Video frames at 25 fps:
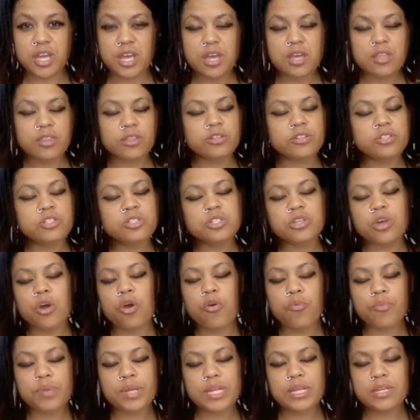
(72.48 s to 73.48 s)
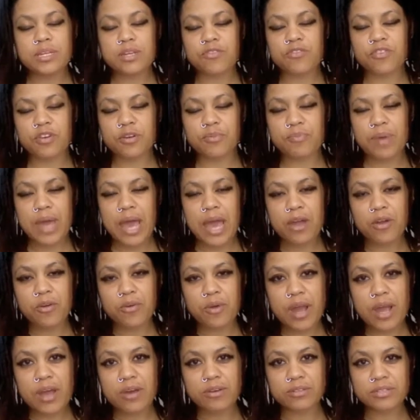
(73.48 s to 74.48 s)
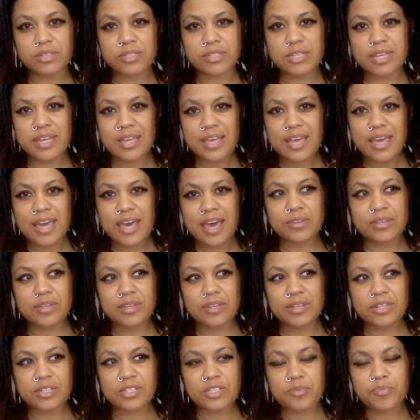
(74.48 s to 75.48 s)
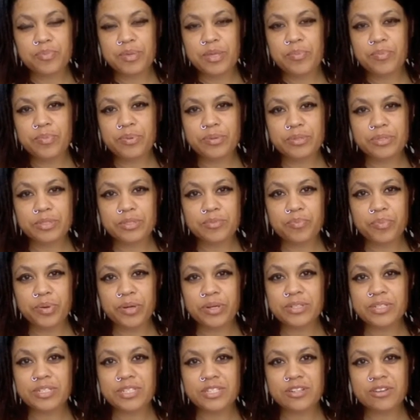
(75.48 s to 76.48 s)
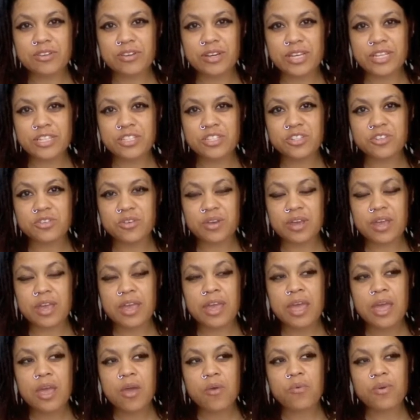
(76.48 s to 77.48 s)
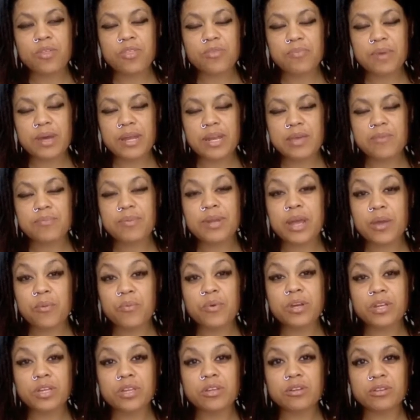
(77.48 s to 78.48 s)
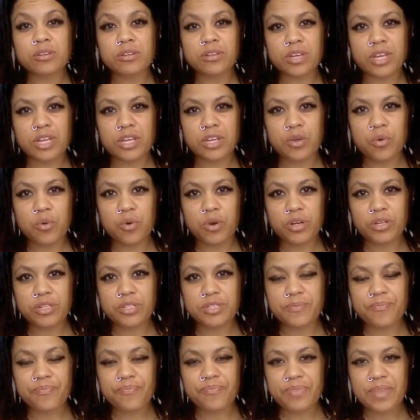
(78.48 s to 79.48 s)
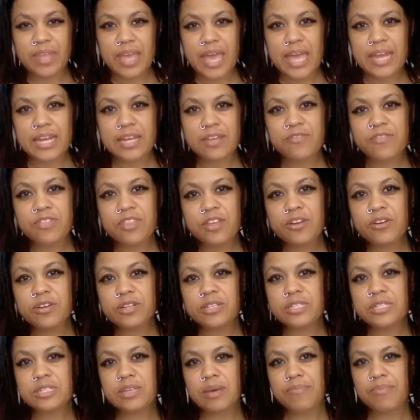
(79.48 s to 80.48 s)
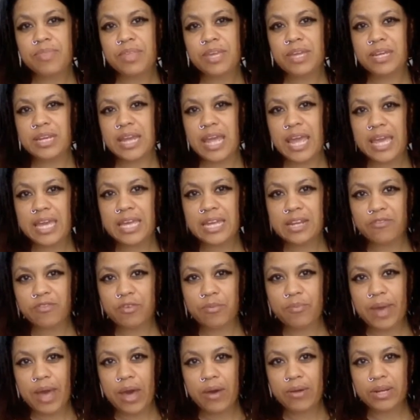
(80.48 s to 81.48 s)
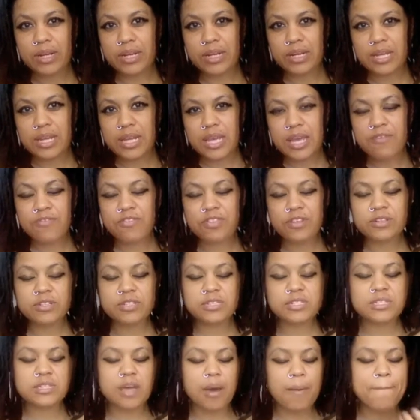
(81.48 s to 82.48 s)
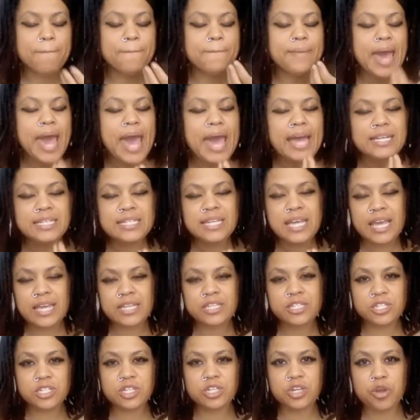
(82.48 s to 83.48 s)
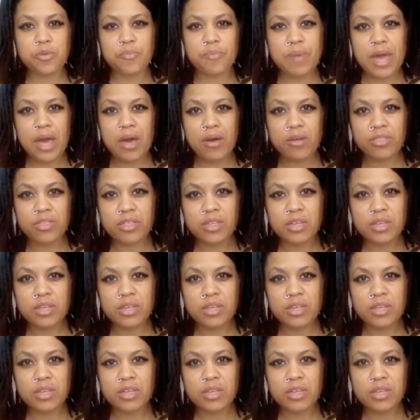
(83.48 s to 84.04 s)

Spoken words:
There's so many different backgrounds to people's personal history with money, but I want you to look at yours. And if there is something negative about it, if there's a bad taste in your mouth,